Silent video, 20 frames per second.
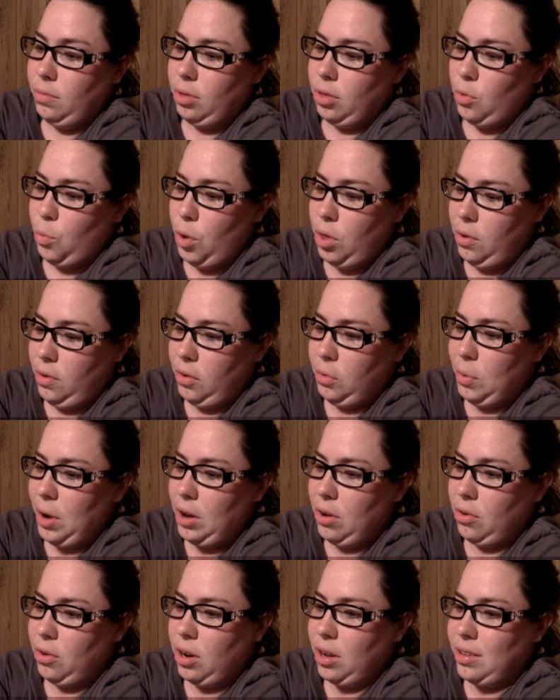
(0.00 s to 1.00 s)
Whether it's right
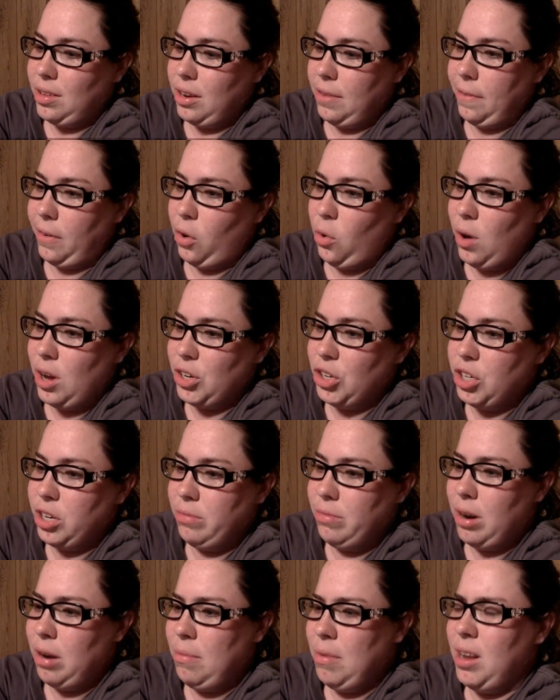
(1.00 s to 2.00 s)
or not, it's a different
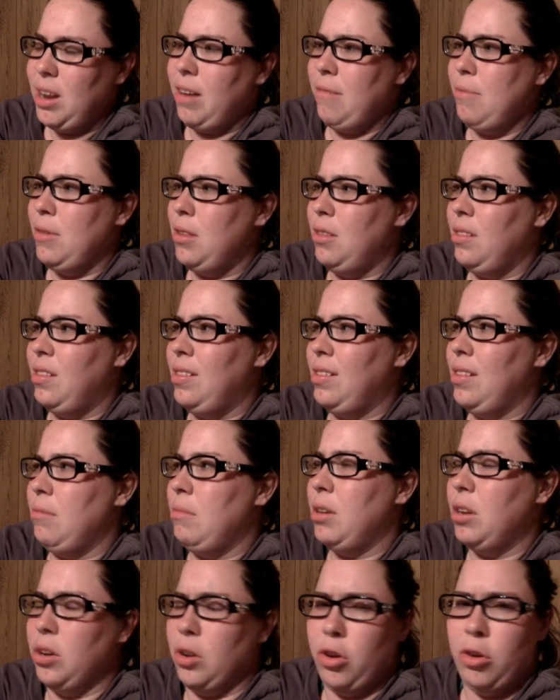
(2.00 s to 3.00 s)
question, but I mean, I've been
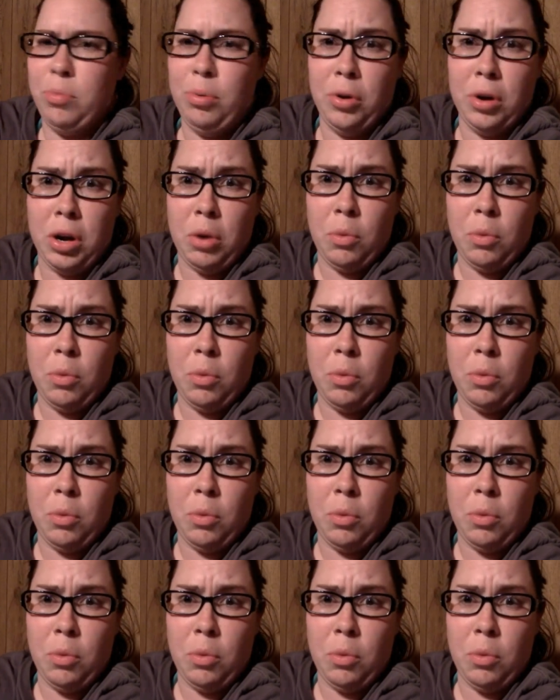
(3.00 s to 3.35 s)
seeming to do pretty